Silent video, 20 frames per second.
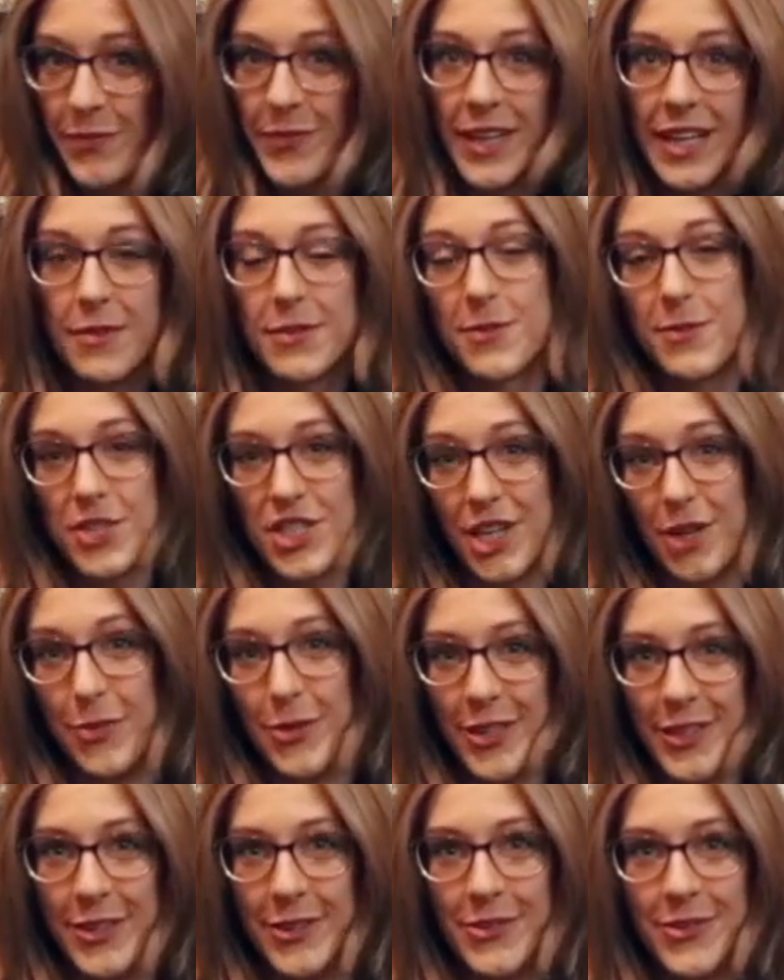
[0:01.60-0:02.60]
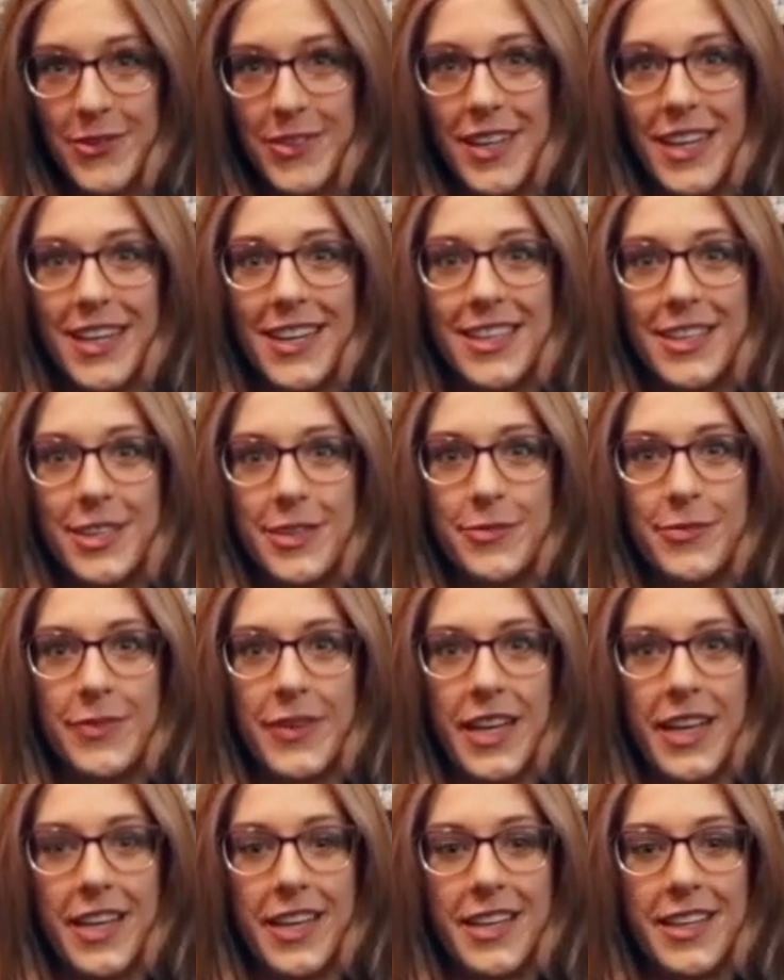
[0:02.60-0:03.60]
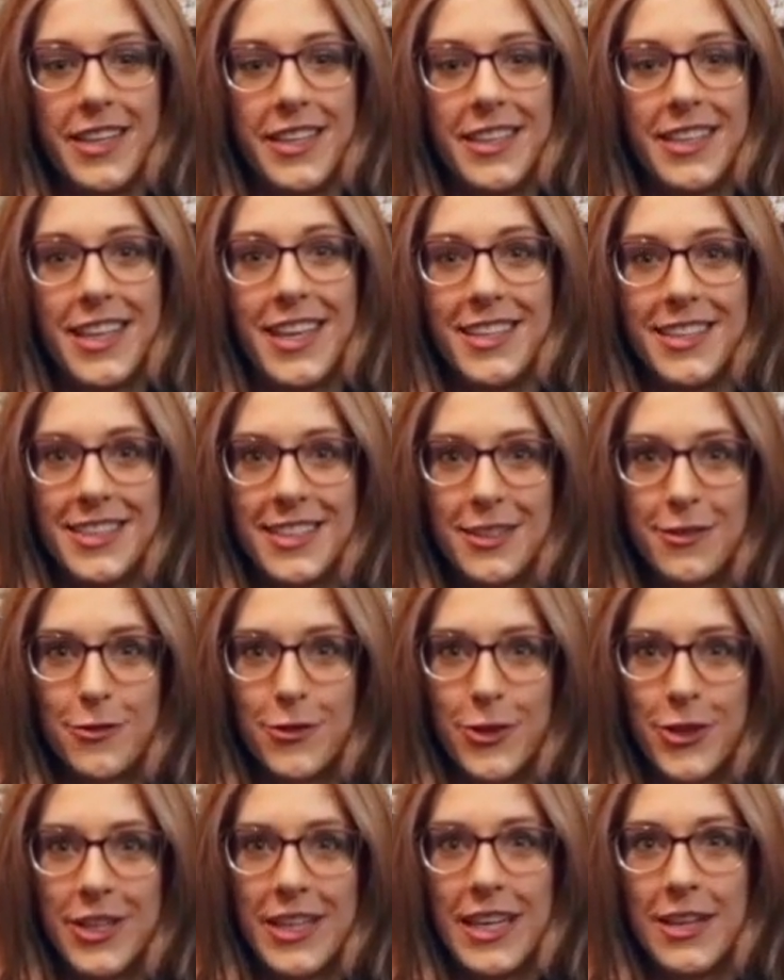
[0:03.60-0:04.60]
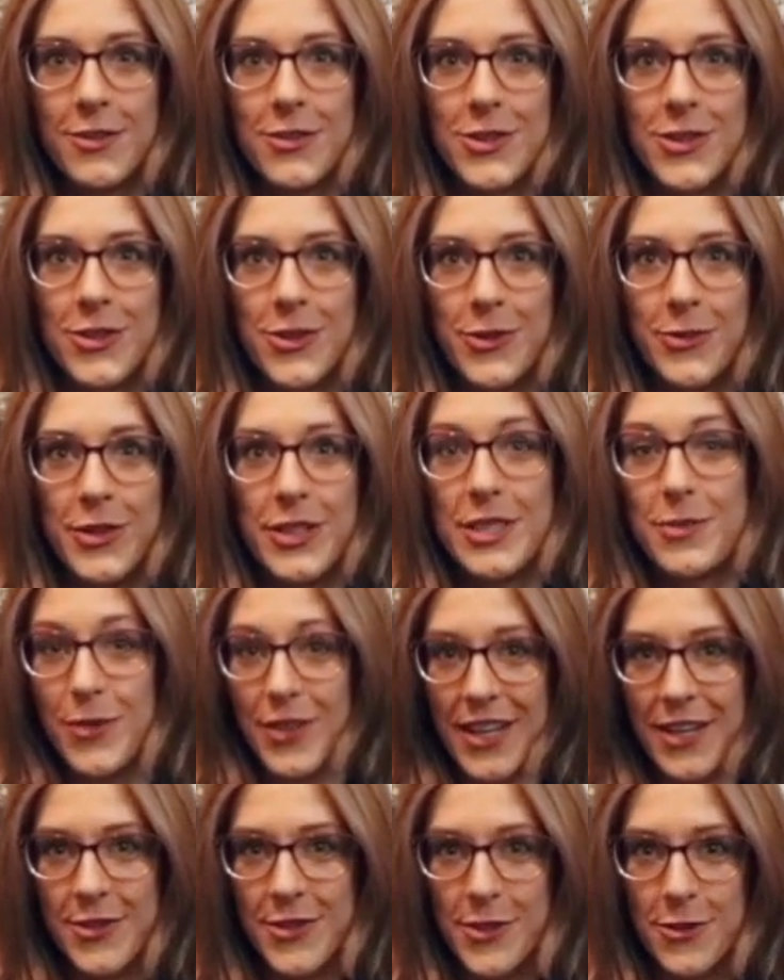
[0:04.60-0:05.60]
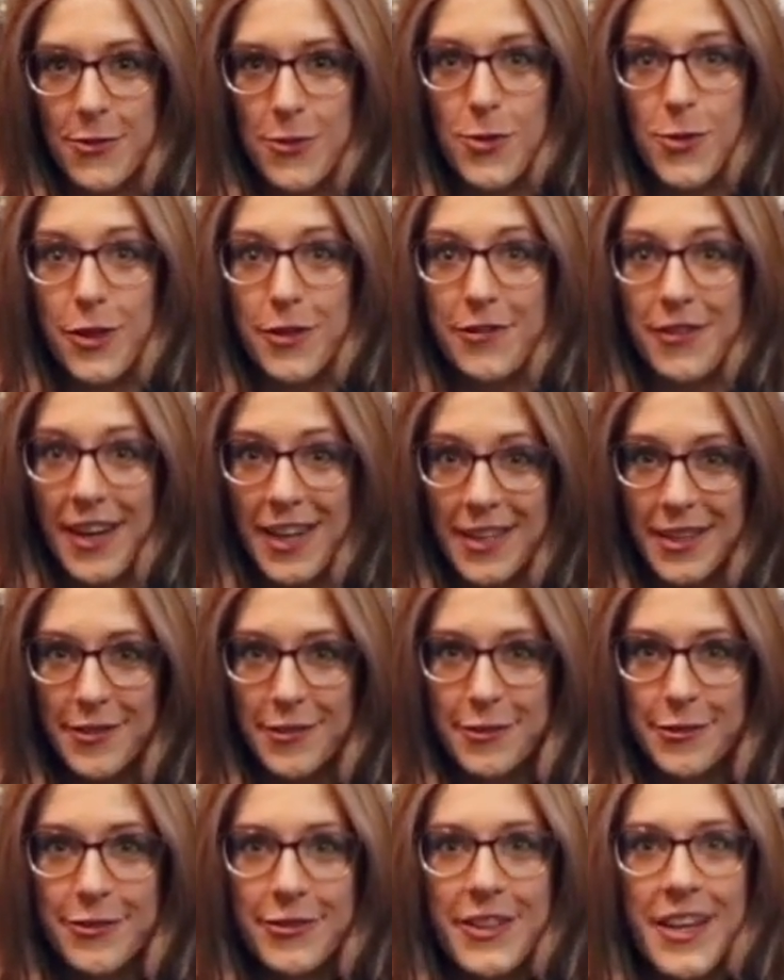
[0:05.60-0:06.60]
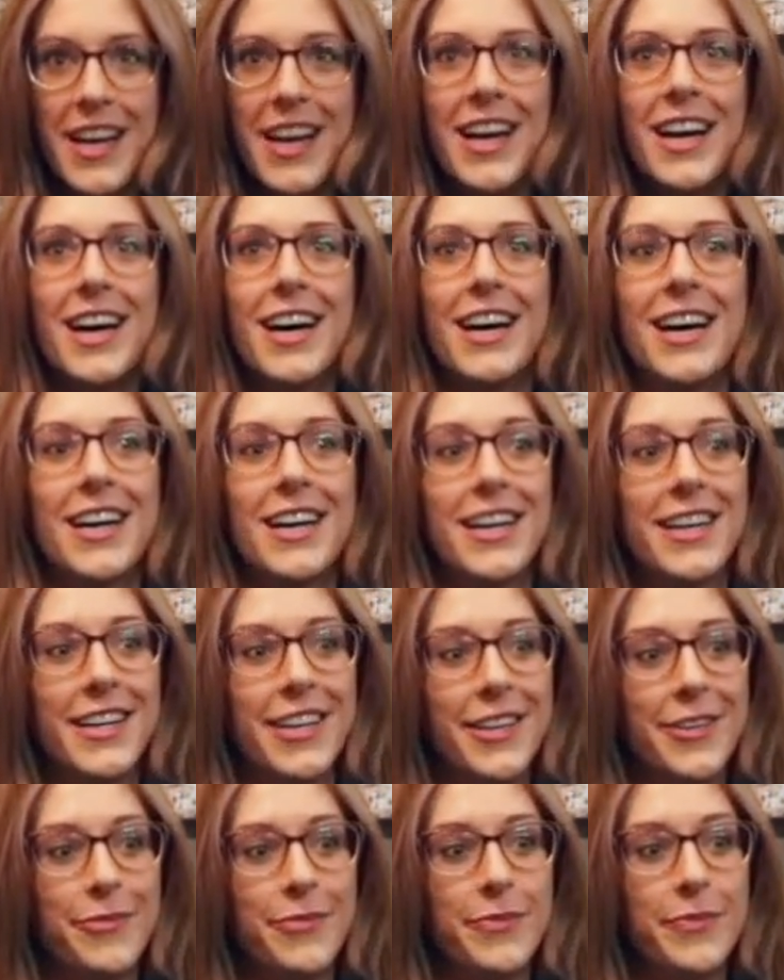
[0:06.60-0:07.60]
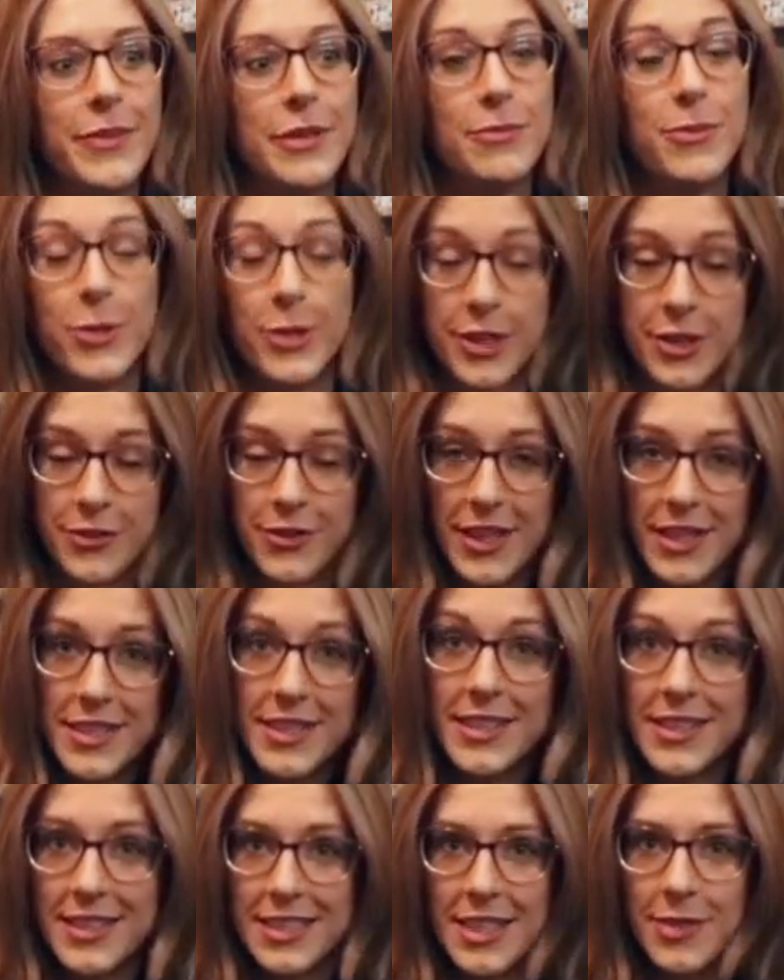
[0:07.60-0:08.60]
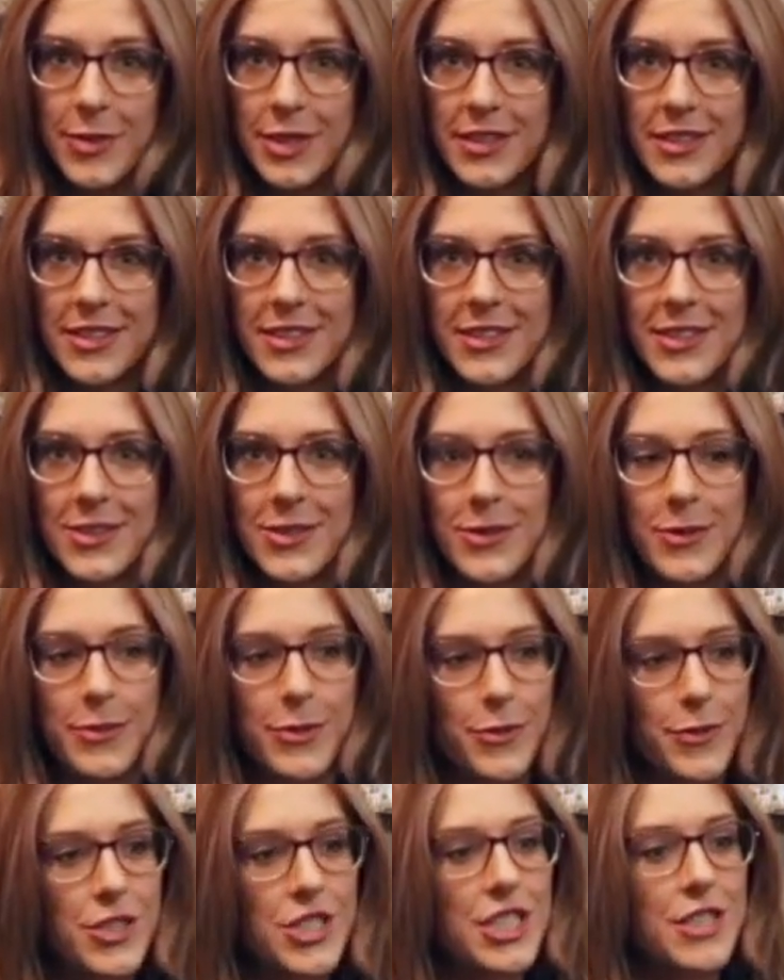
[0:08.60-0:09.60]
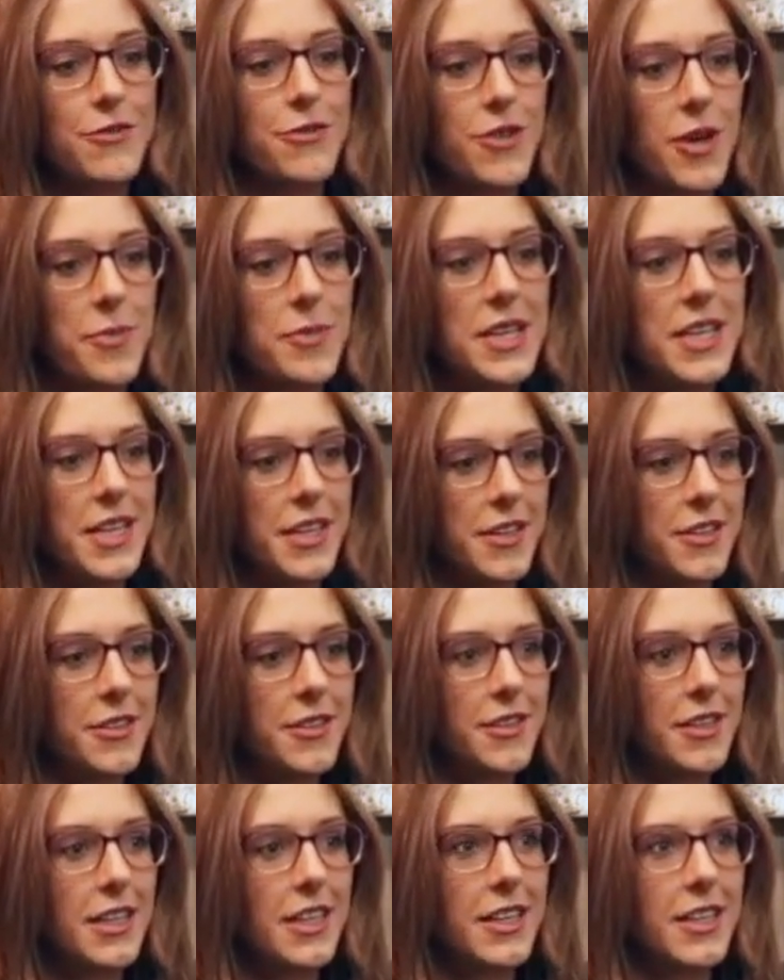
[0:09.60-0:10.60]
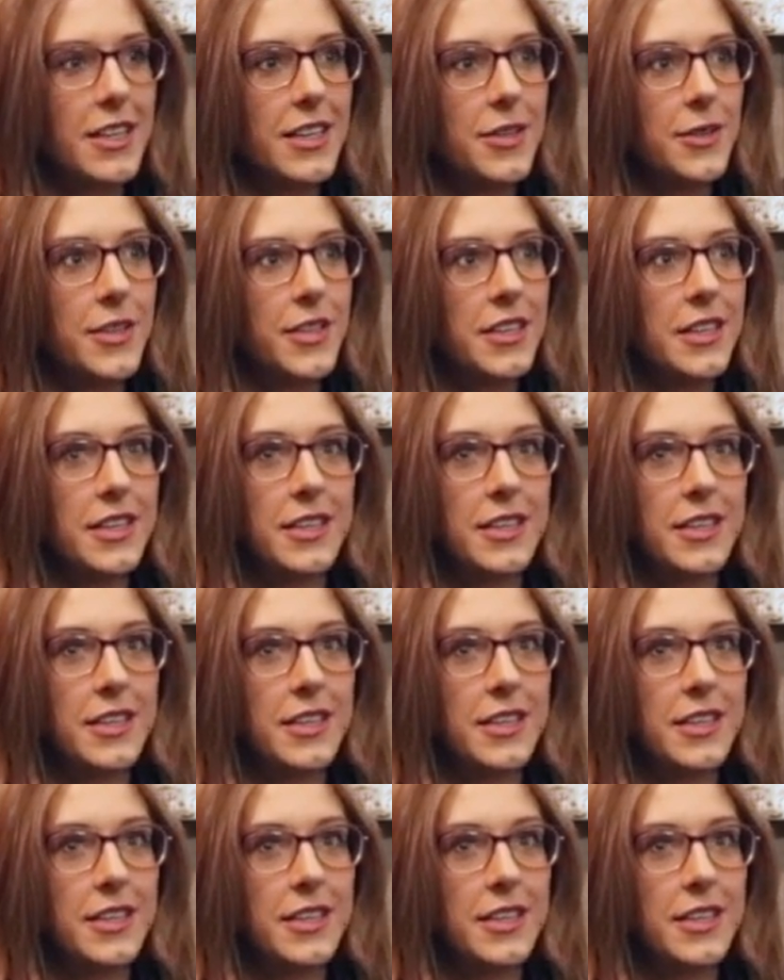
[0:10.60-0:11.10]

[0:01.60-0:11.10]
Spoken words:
My name is Michelle Boileau. I'm a candidate for councillor, municipal councillor for Ward 5. I'm born and raised in Timmins, so I'm originally from here. I